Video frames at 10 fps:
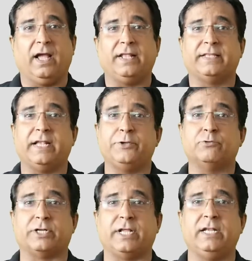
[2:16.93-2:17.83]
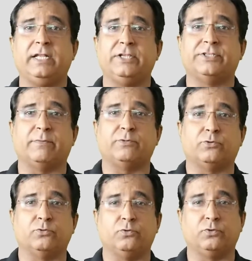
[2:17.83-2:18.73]
And then you suddenly
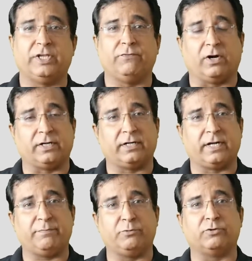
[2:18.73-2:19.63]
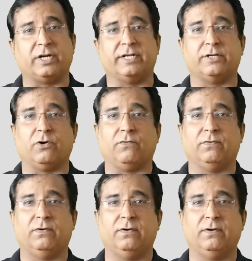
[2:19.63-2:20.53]
jump to the water tap to turn it
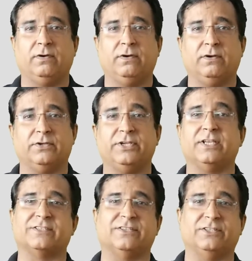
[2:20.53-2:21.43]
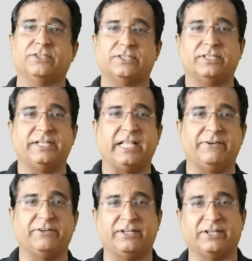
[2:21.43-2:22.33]
off. Yes, this is the
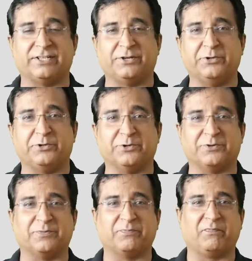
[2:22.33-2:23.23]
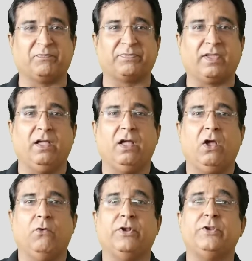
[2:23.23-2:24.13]
derivative action you took.
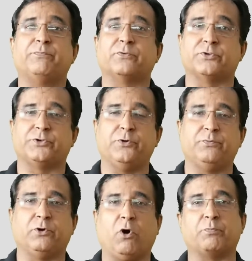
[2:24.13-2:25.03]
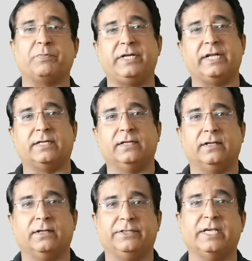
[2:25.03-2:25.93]
When you presumed or predict
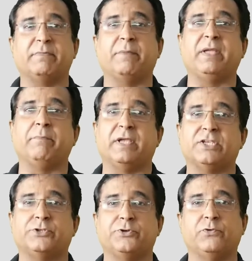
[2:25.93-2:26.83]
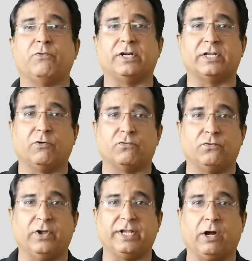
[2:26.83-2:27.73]
there may be a mess due to water
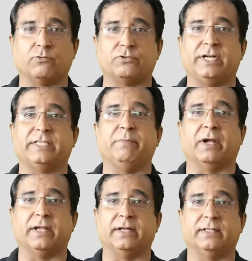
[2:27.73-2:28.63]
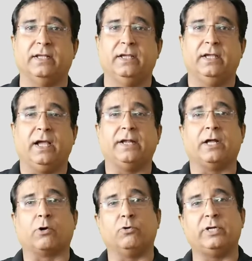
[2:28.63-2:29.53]
overflowing outside the bucket,
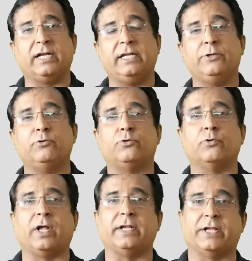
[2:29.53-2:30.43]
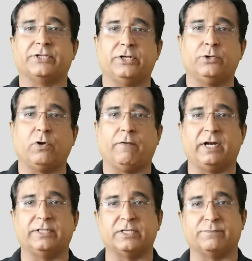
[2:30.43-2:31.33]
and accordingly you took an action to
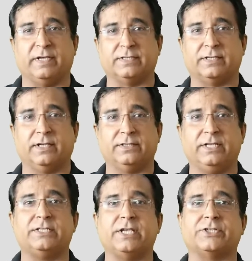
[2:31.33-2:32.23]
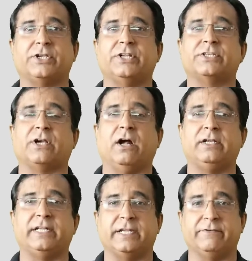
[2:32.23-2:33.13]
avoid this mess, this action is
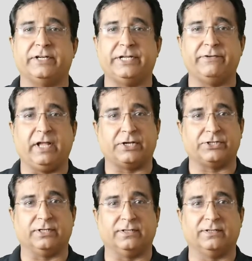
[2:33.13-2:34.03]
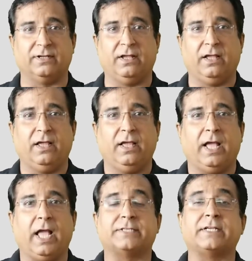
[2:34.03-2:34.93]
called derivative action.
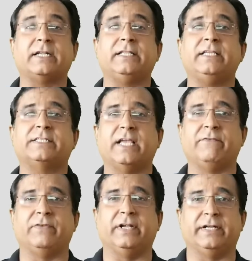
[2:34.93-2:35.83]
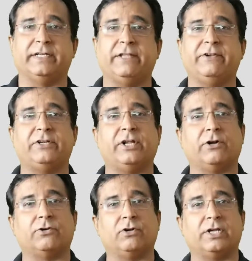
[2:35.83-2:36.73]
Exactly the same way, derivative
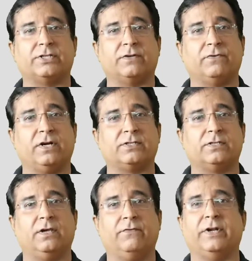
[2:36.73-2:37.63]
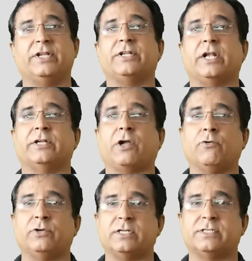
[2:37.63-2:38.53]
control action works when it
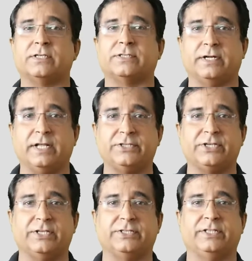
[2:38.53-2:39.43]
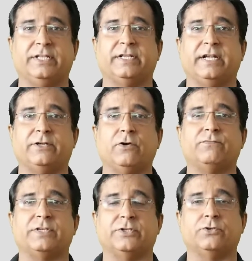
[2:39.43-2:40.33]
encounters a sudden change in the rate
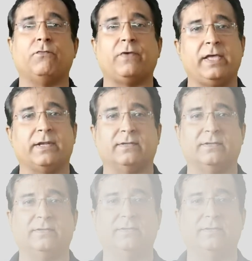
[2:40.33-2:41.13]
of change of error.